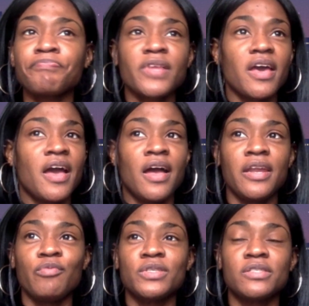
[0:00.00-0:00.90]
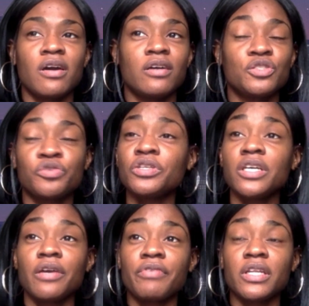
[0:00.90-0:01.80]
And it was truly
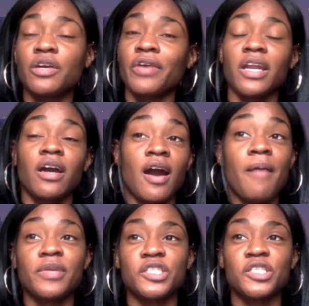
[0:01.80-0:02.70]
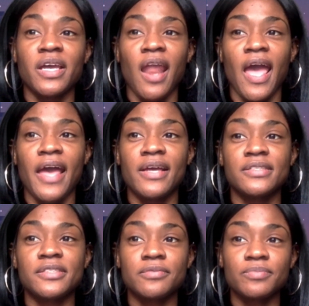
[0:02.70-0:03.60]
a really great accomplishment.
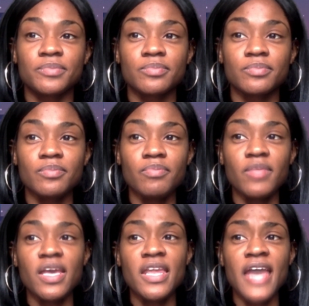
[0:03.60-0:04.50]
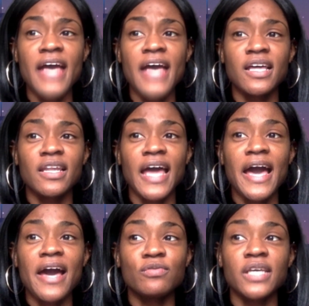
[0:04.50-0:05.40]
And it has
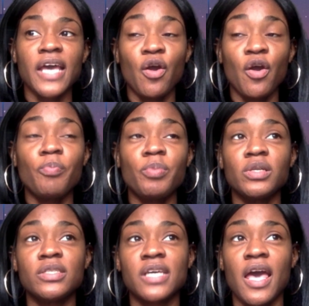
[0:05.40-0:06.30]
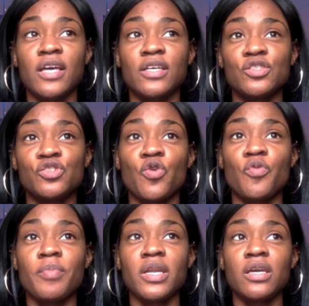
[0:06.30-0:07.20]
allowed and opened so
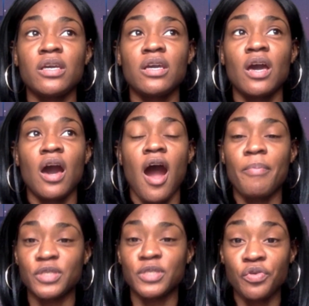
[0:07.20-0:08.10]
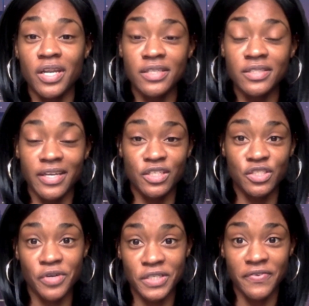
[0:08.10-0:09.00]
many opportunities and
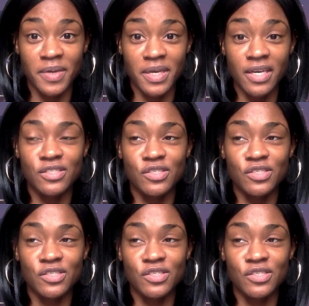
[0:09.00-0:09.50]
doors for me.